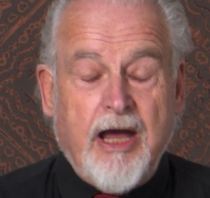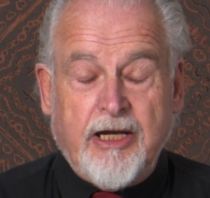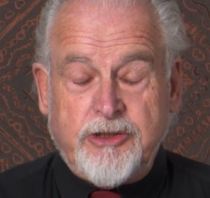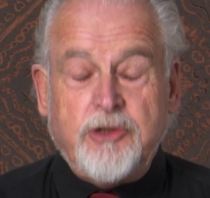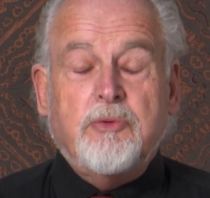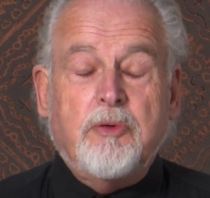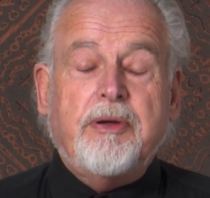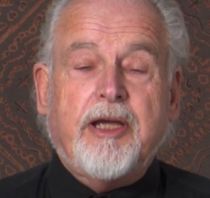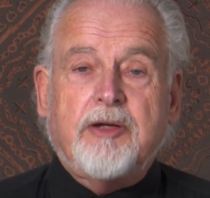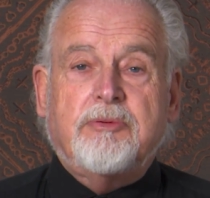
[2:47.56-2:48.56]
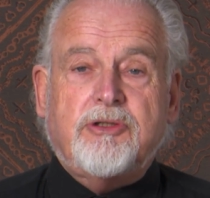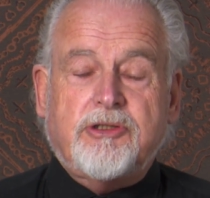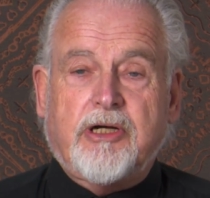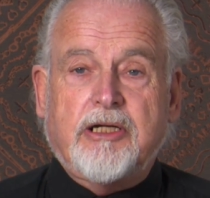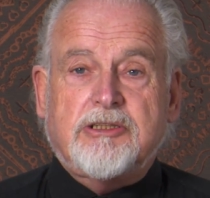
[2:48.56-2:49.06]
and you will be able to
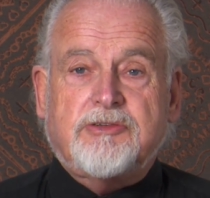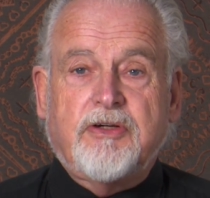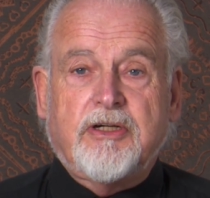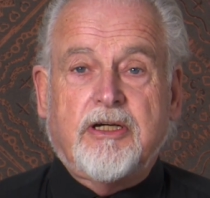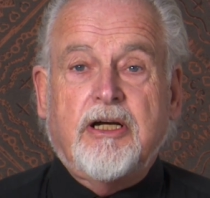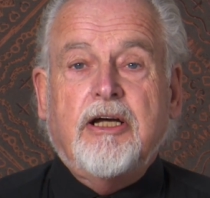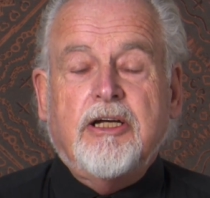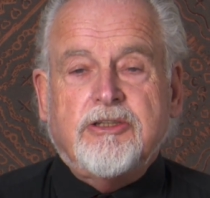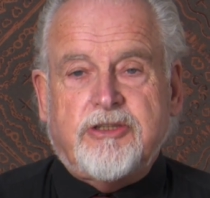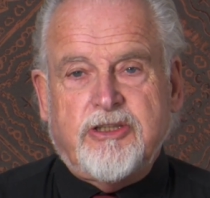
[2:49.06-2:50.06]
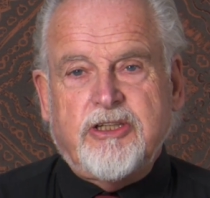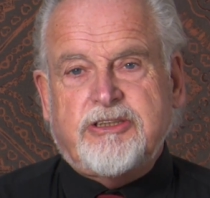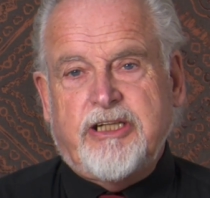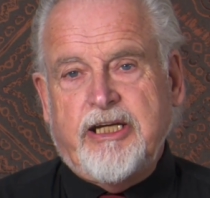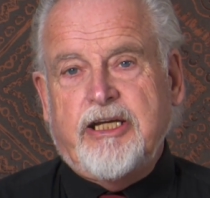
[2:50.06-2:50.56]
transfer to the
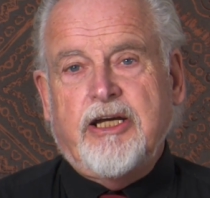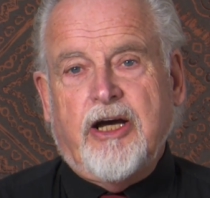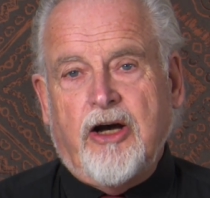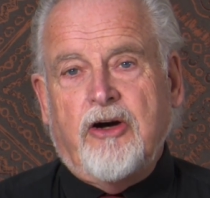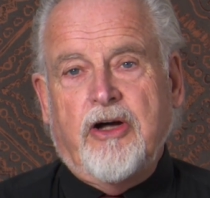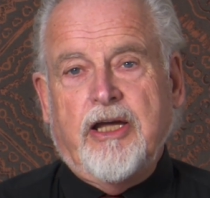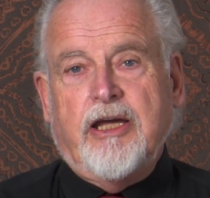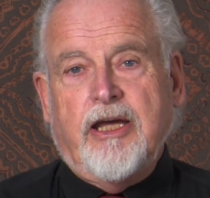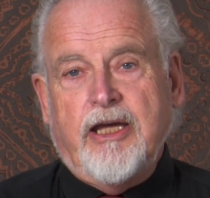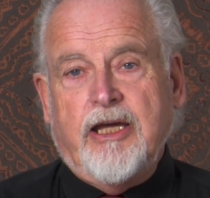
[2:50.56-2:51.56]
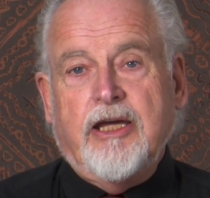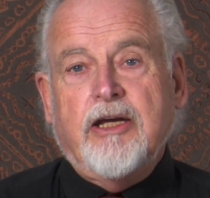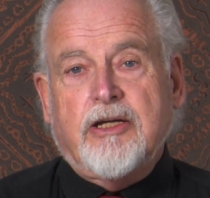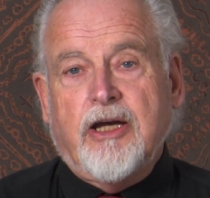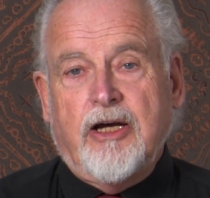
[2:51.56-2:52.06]
TIE
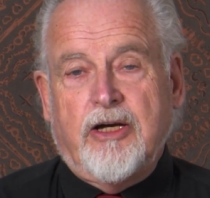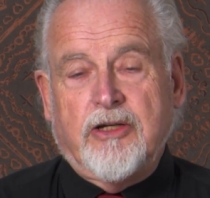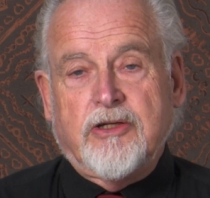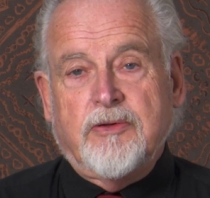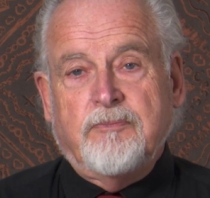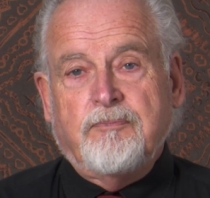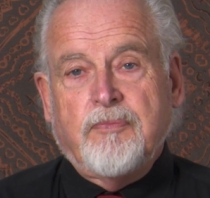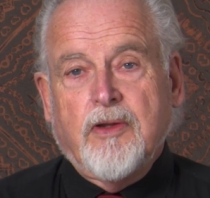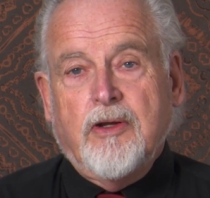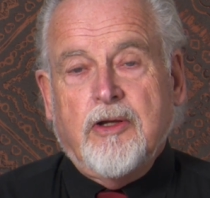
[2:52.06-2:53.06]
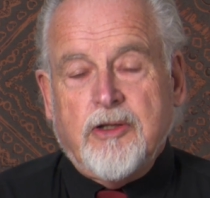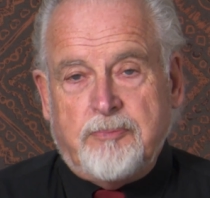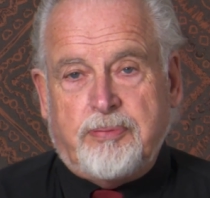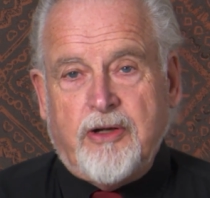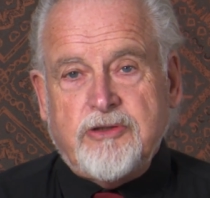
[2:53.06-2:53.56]
card.
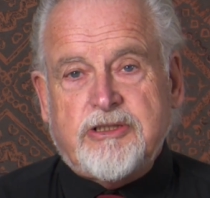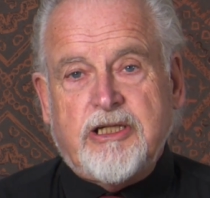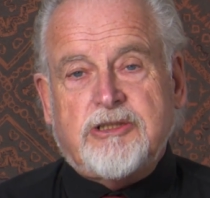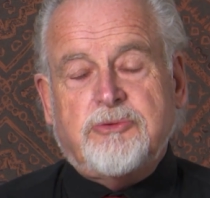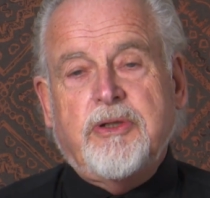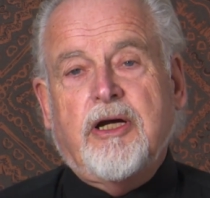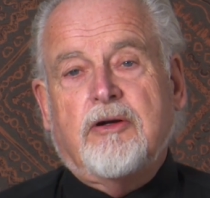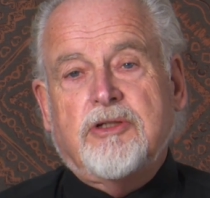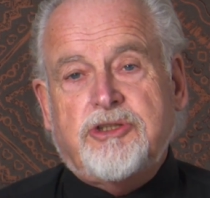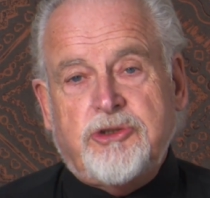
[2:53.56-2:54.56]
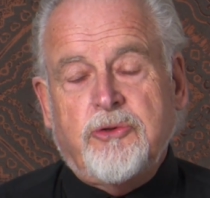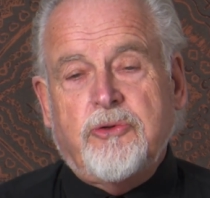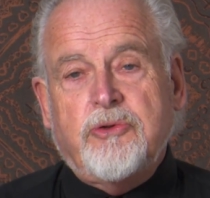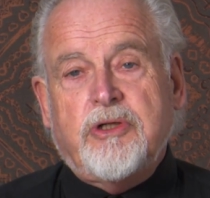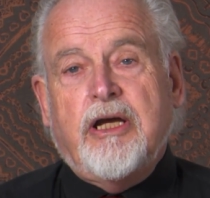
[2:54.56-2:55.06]
The process, we are
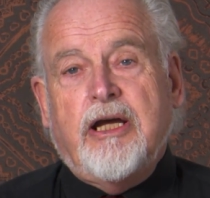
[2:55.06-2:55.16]
assured,